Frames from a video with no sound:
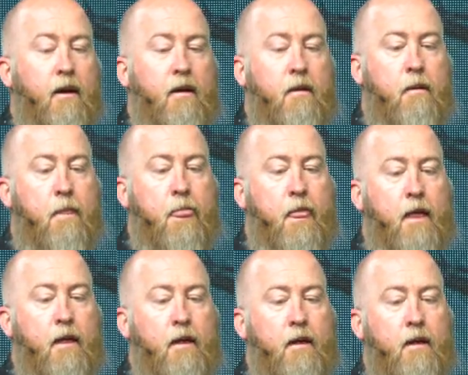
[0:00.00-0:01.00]
man.
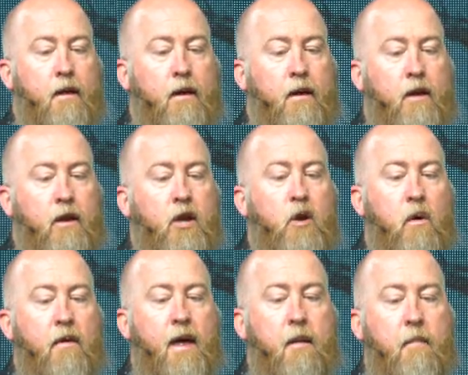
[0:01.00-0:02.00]

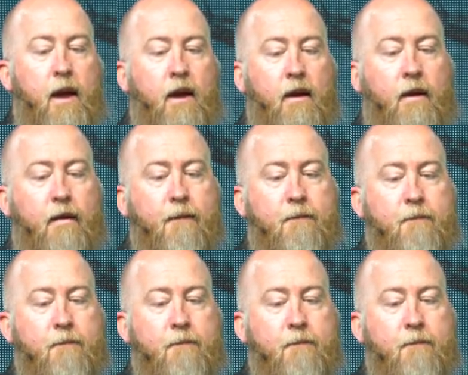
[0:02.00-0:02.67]
You are that man.